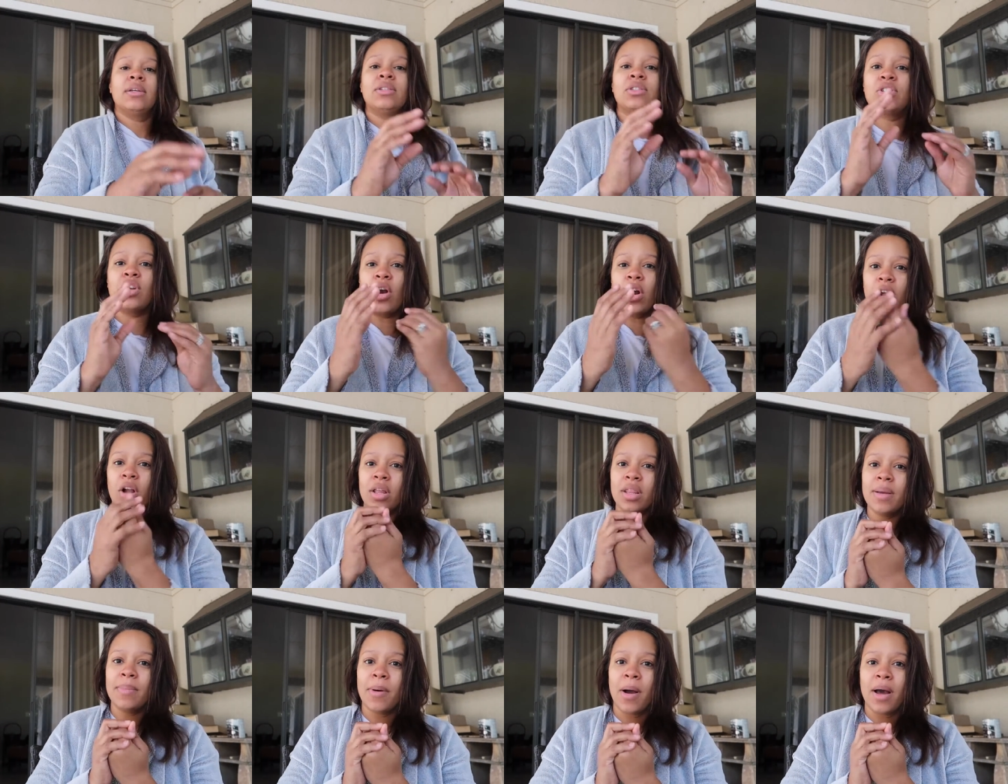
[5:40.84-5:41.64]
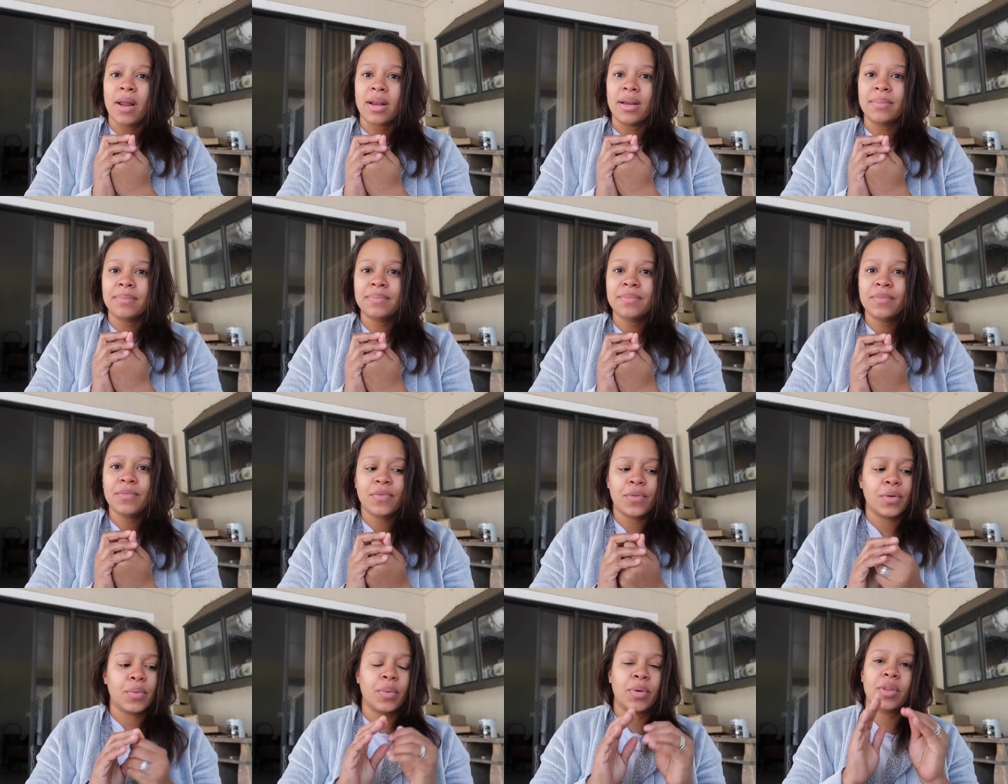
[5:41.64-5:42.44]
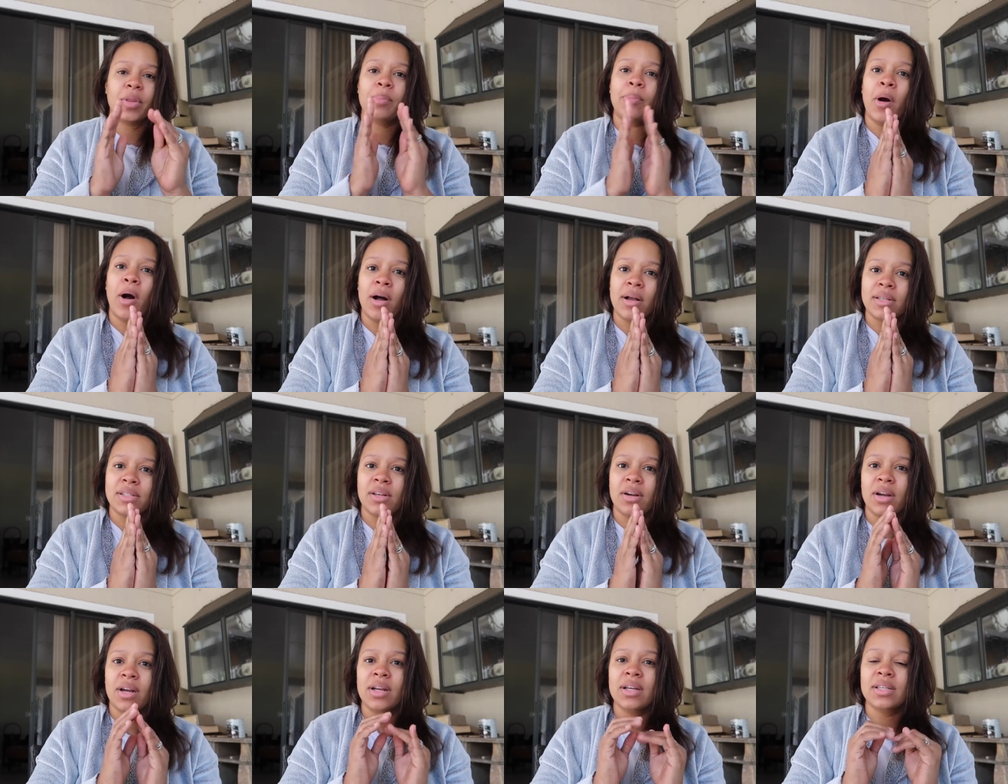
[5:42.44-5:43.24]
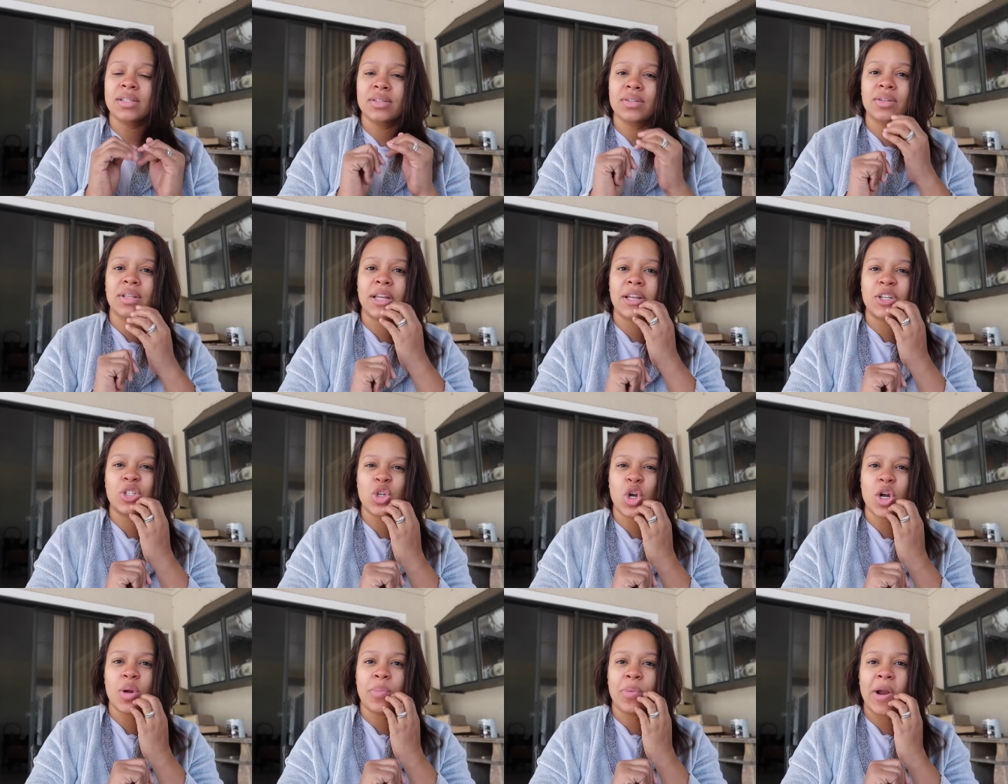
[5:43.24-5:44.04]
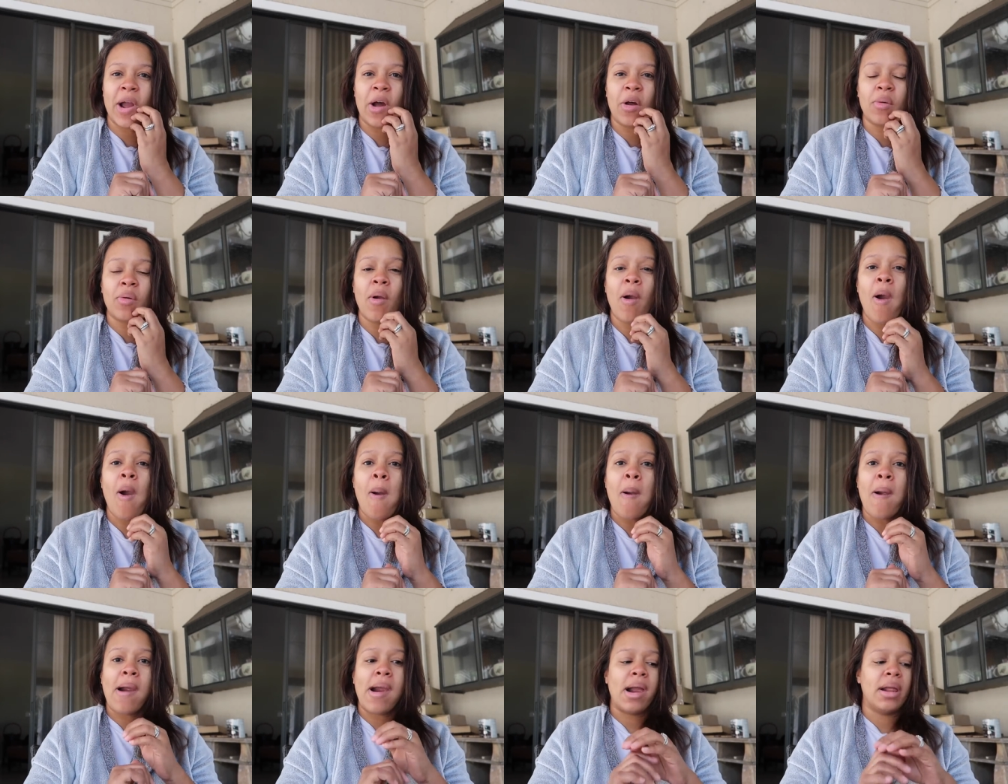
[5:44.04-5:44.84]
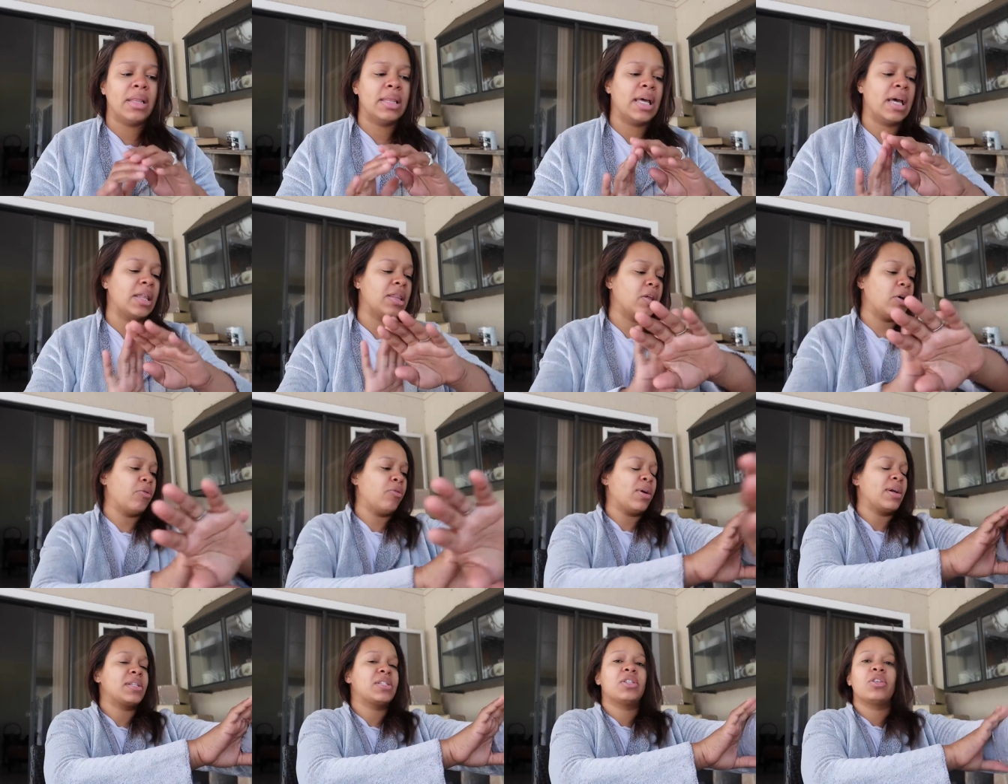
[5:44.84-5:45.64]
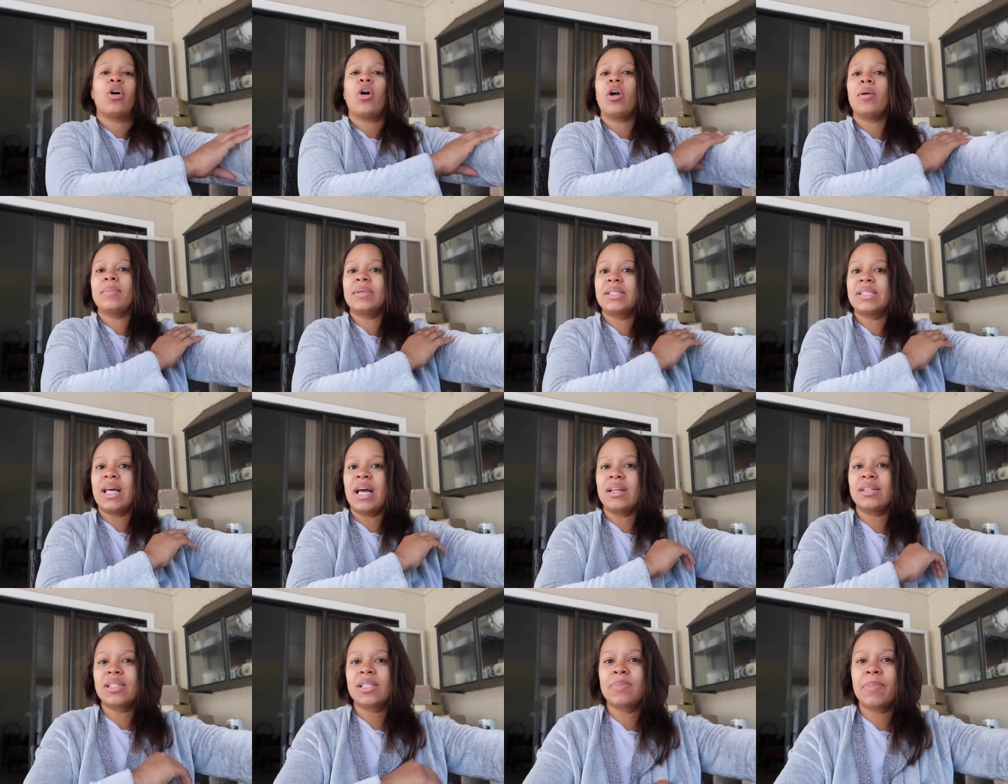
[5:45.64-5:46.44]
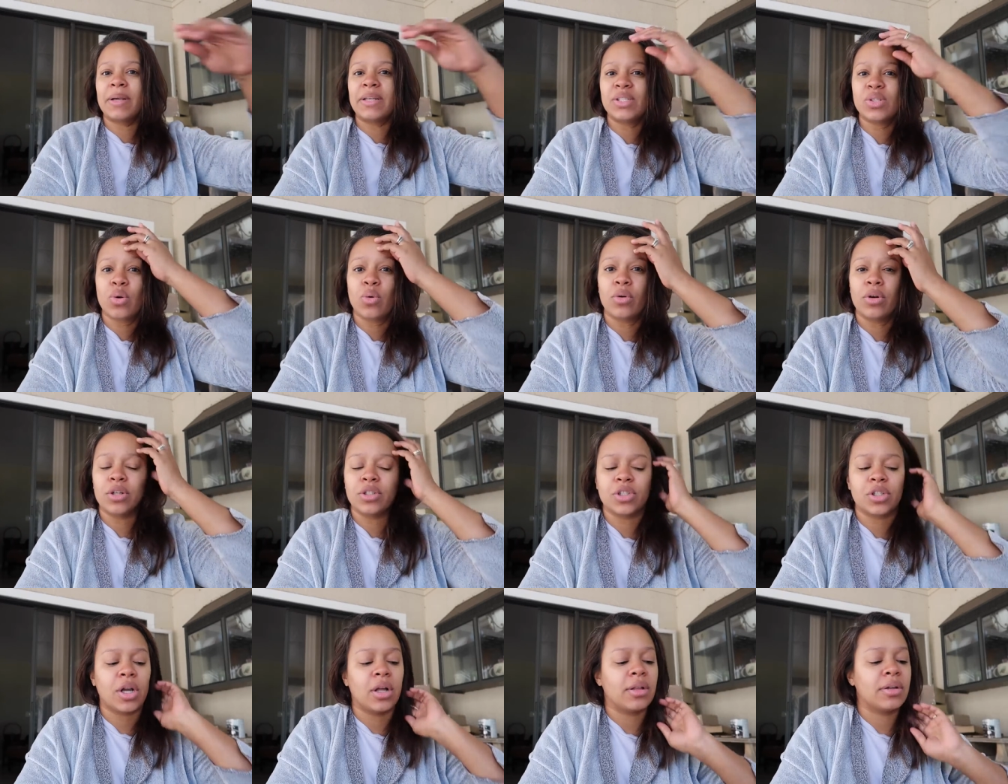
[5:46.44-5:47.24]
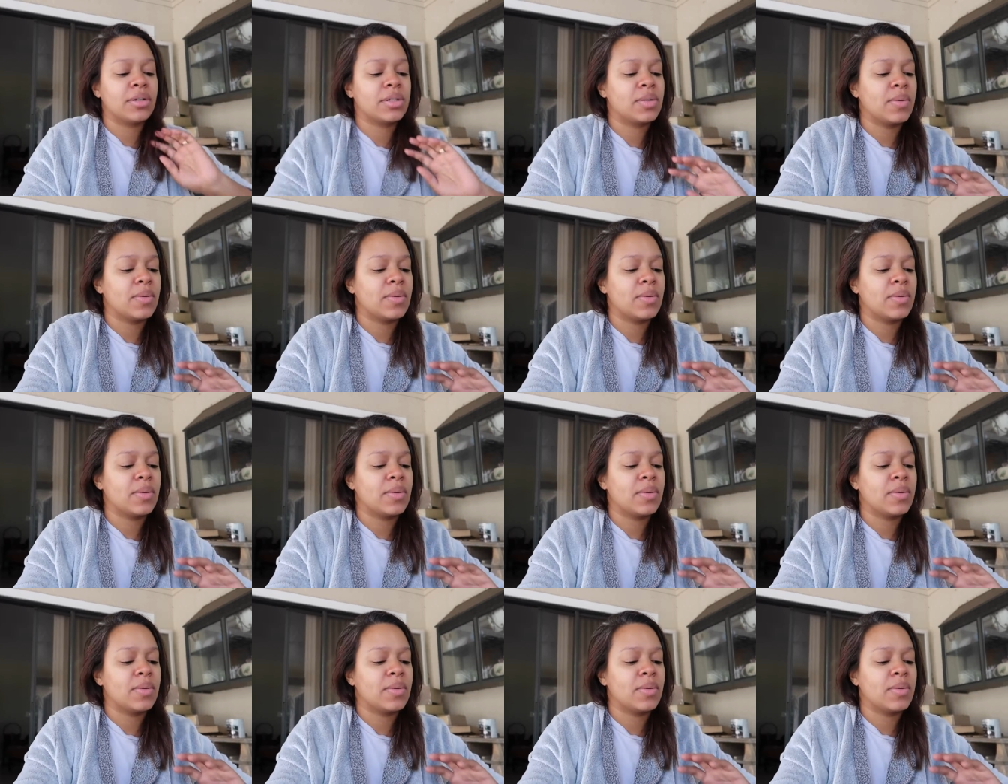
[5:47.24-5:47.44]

dark on the bottom for where the paws are because they're like a dark brown, and then the rest of the arm is that spiced orange color.